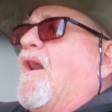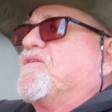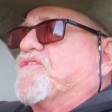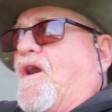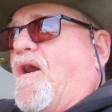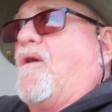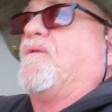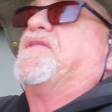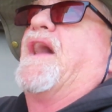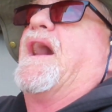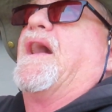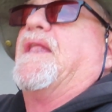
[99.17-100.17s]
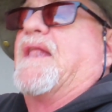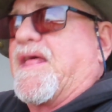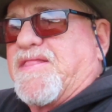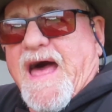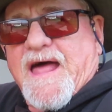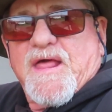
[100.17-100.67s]
So then,
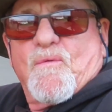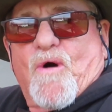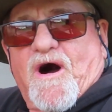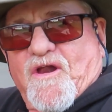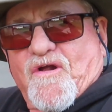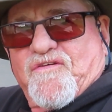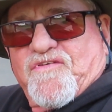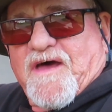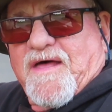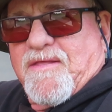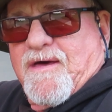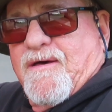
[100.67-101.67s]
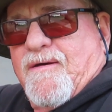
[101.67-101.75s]
like Danny Waters said